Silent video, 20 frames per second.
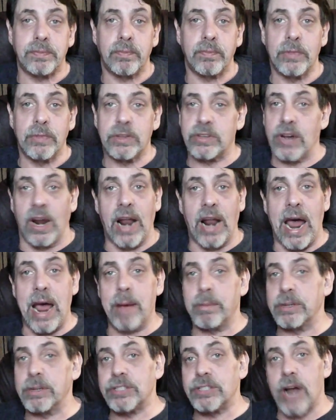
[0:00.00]
It's a lamb
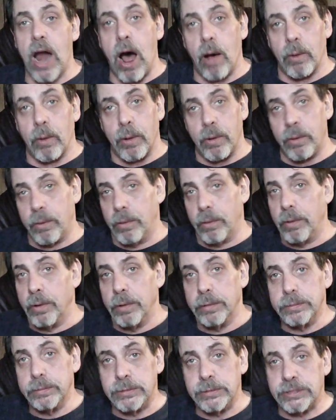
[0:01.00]
to slaughter.
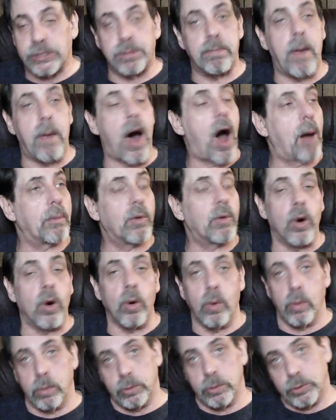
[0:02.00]
It's mob
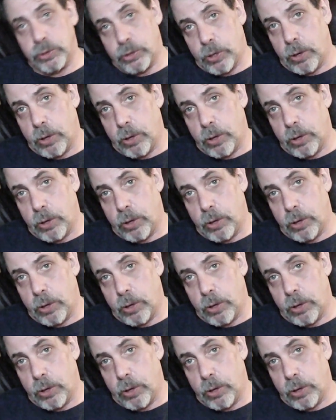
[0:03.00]
rules.